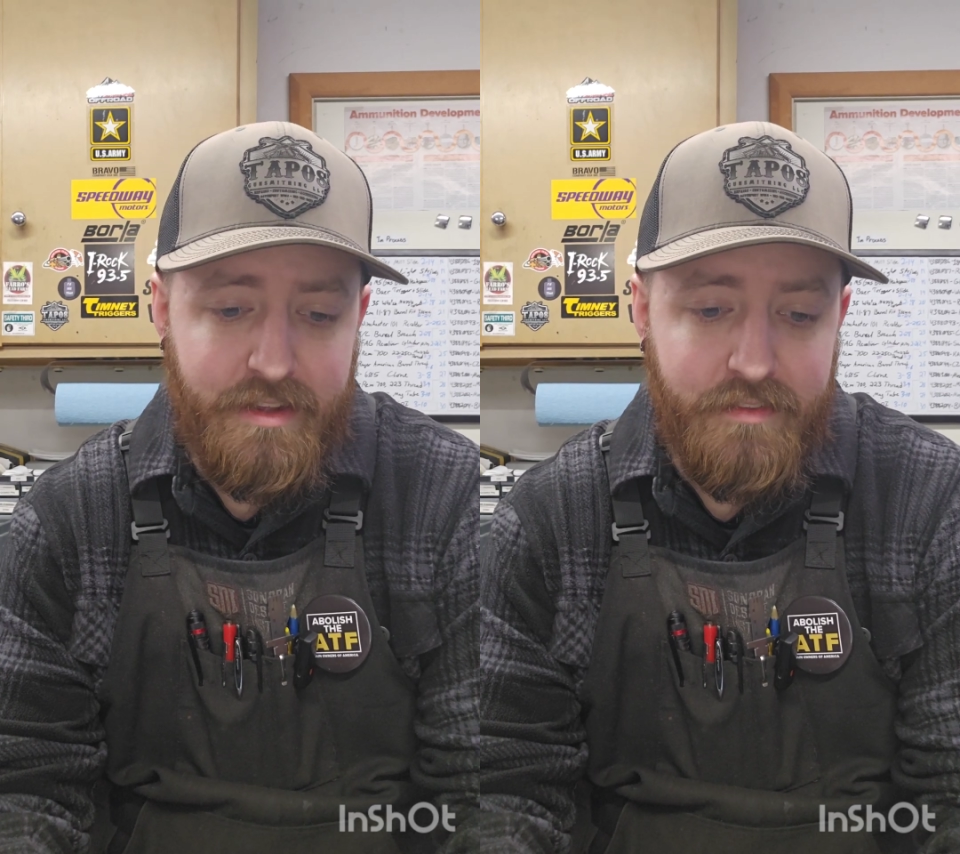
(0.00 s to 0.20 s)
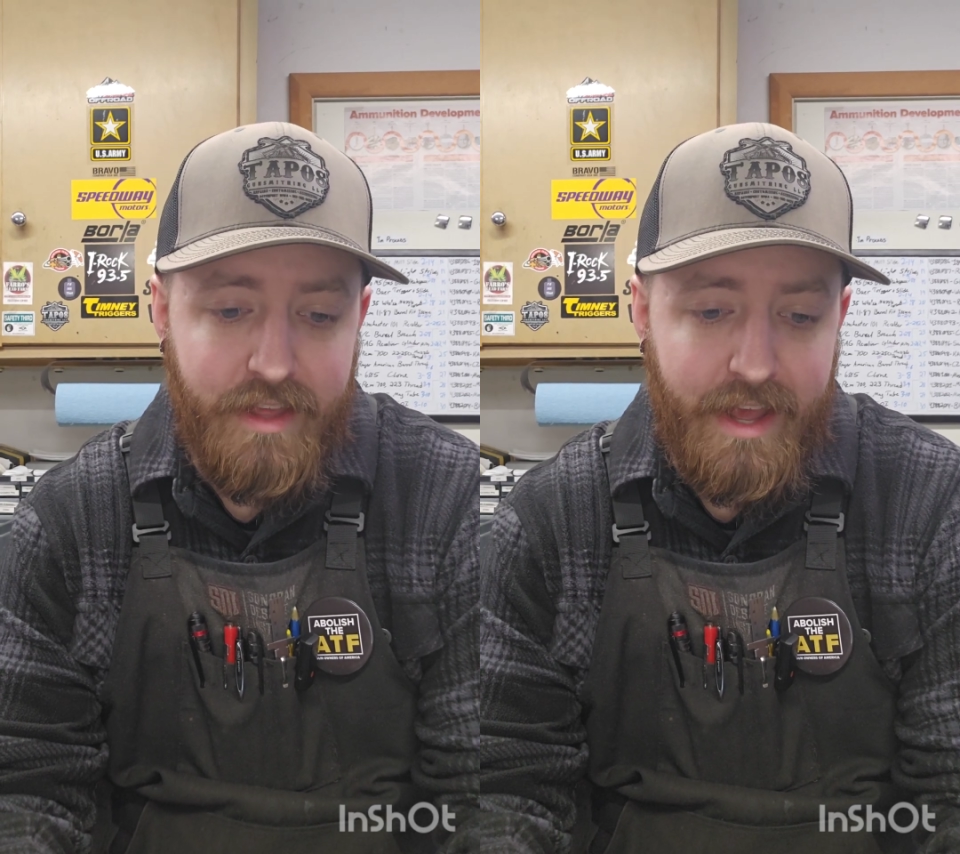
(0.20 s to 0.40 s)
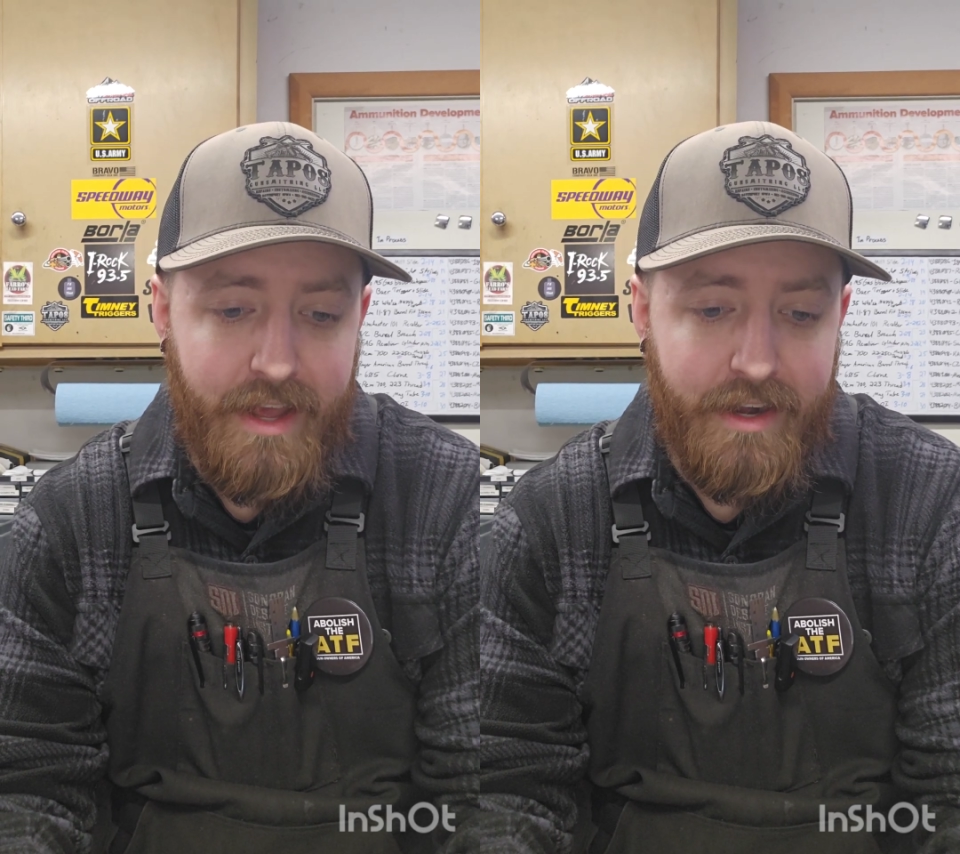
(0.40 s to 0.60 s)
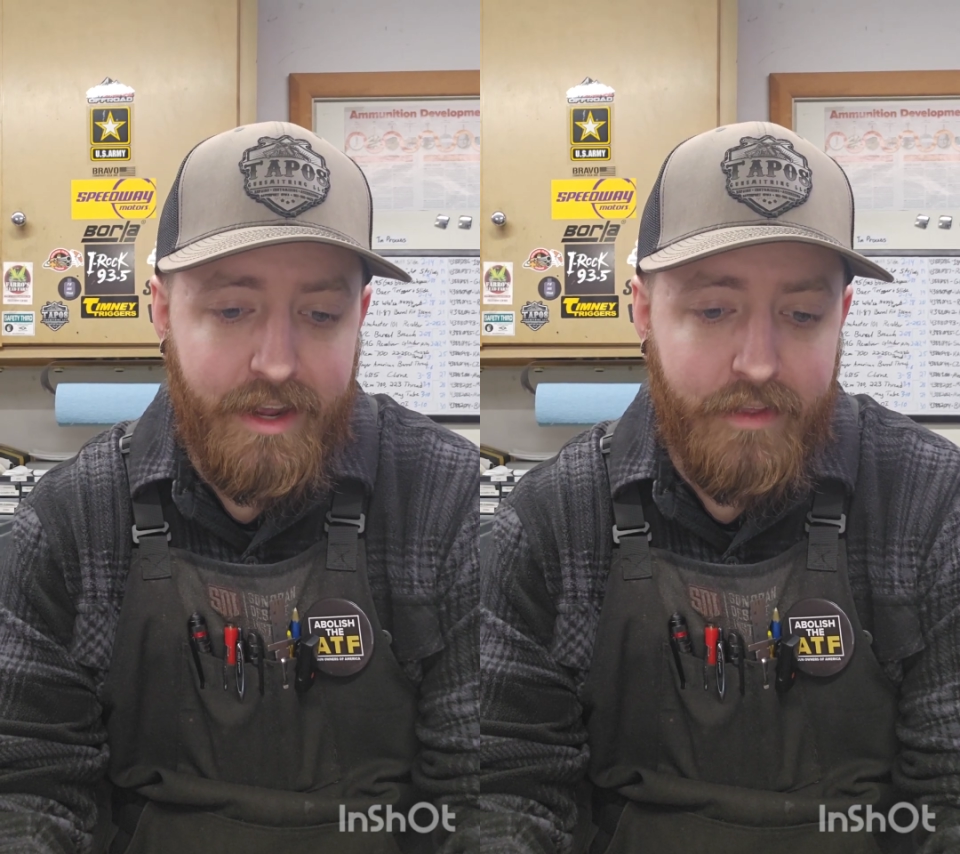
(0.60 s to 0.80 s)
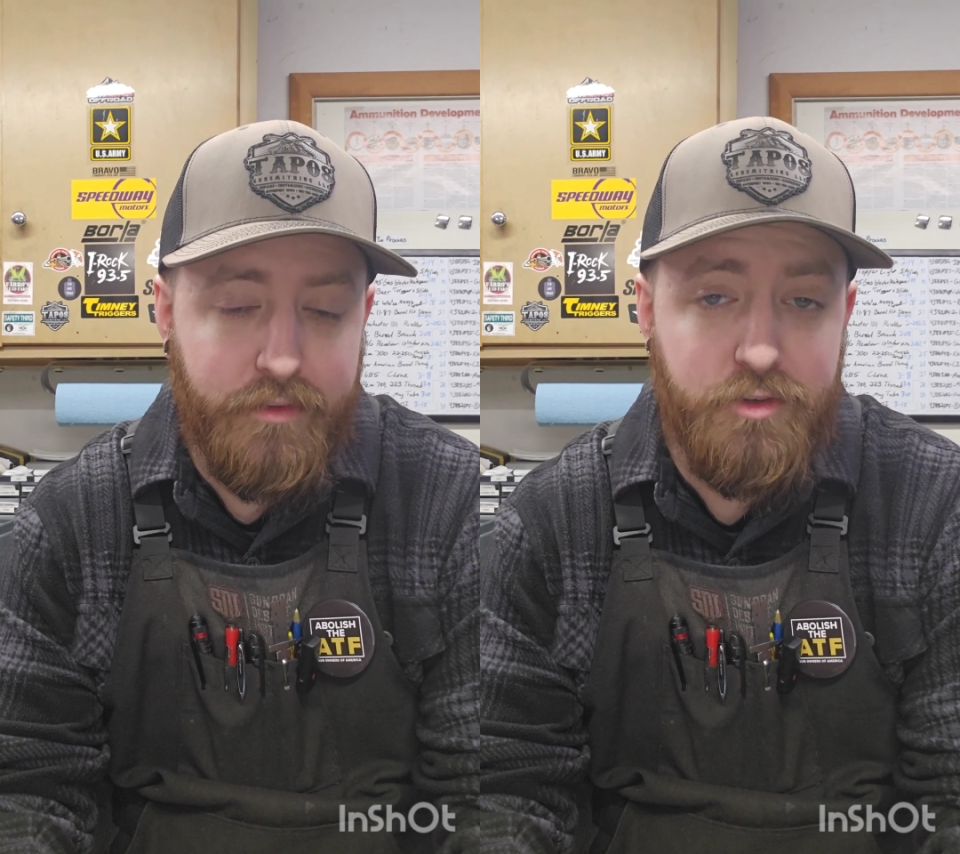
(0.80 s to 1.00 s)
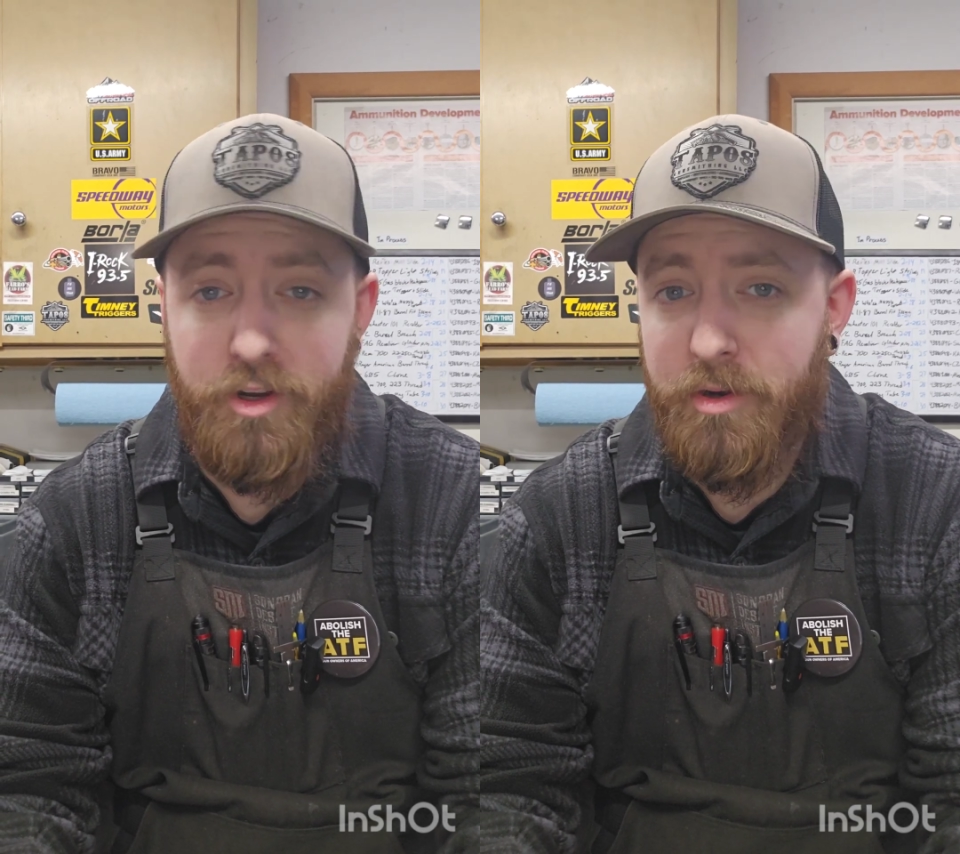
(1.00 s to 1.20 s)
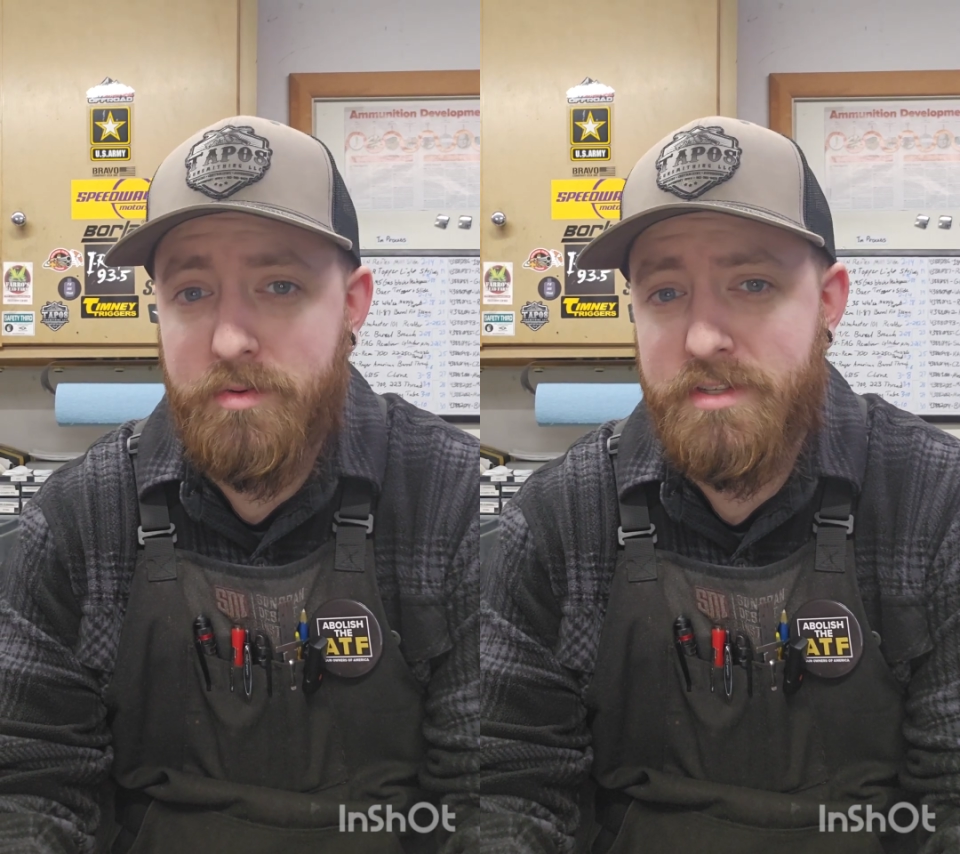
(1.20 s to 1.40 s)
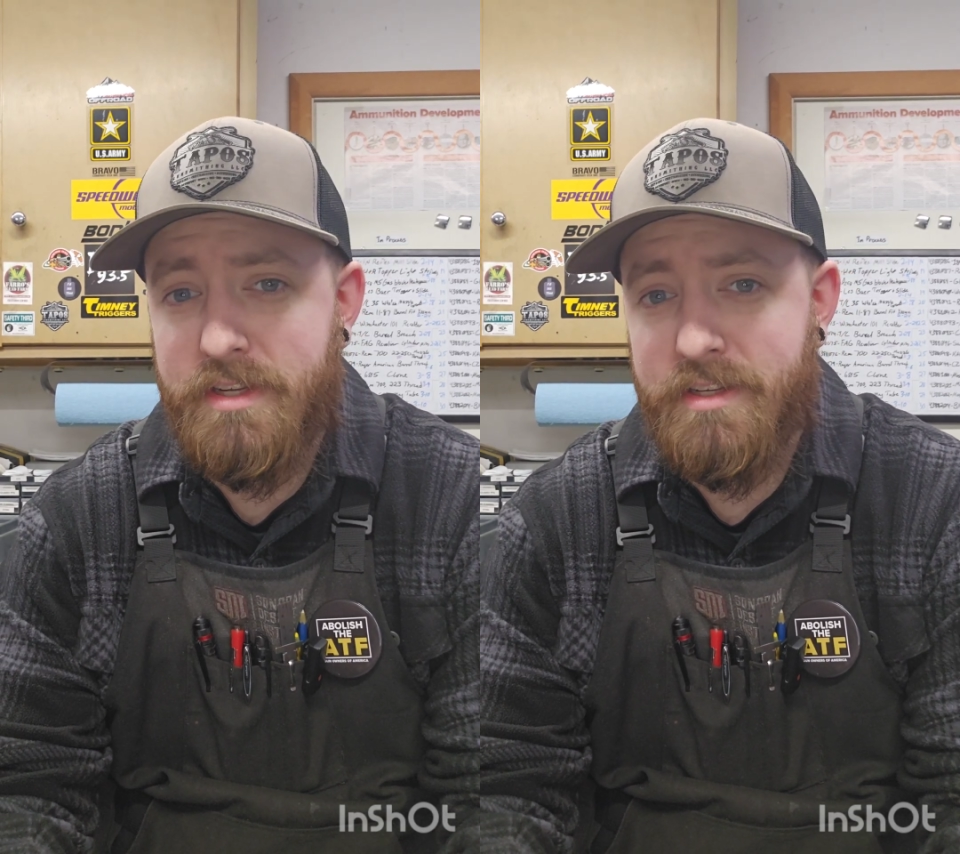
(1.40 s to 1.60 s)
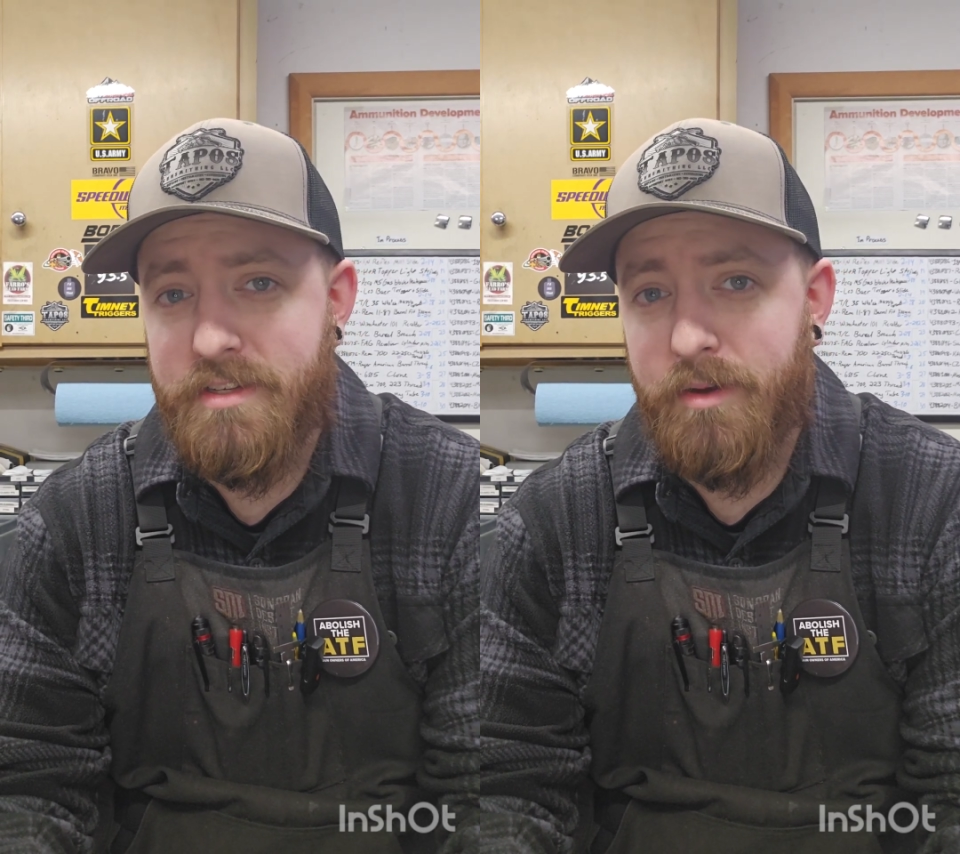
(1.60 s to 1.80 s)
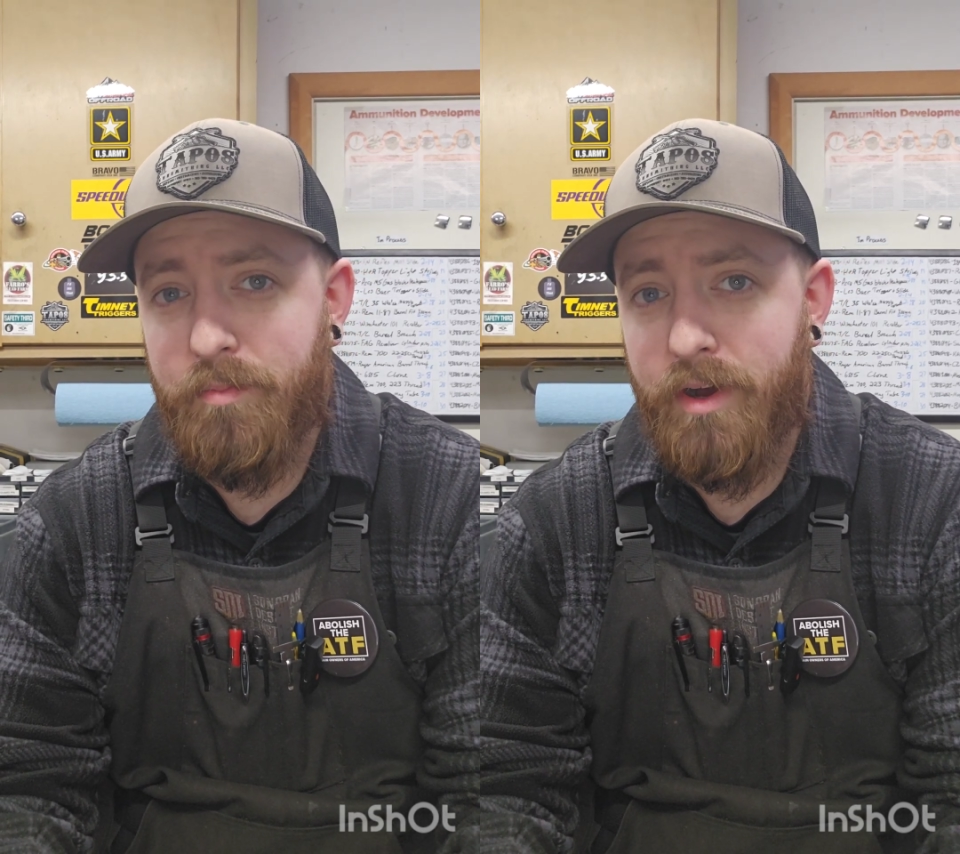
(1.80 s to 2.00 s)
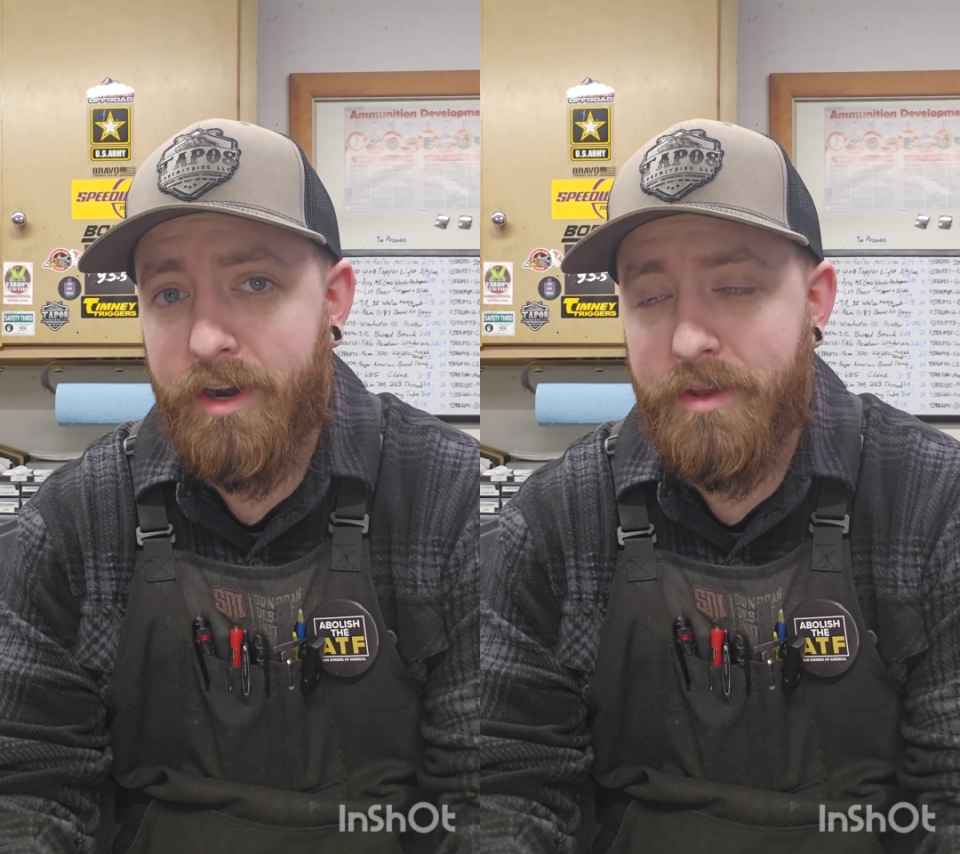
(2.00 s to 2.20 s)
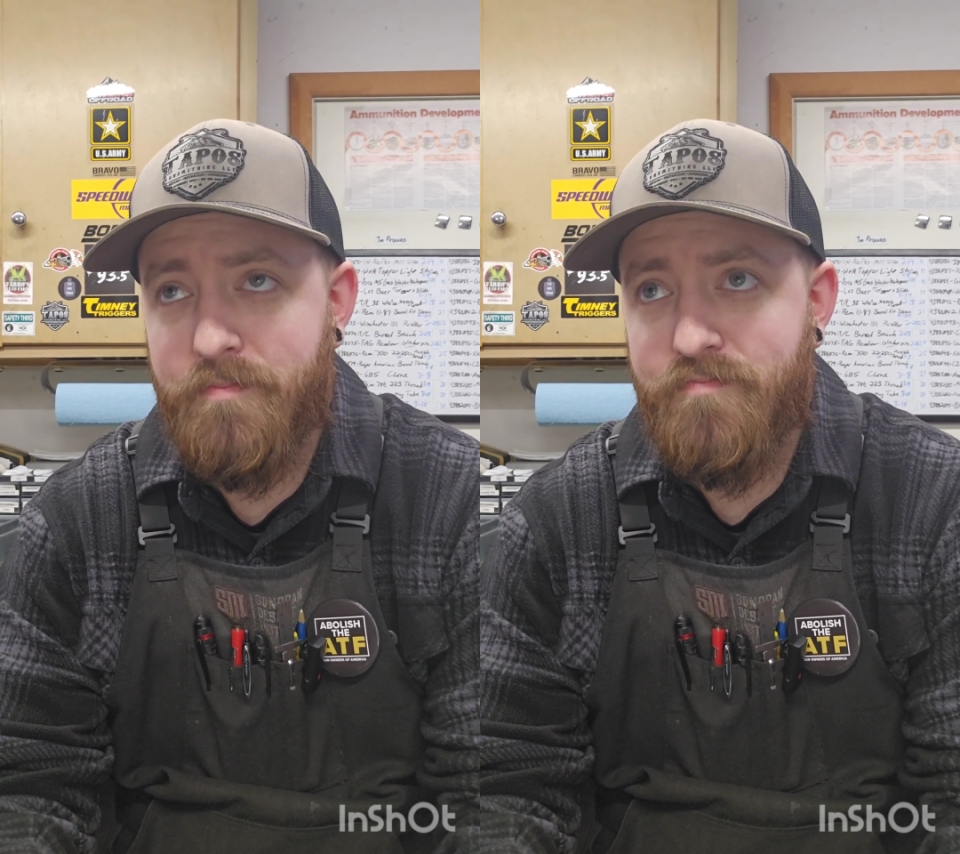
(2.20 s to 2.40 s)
that the trigger was seized up on it.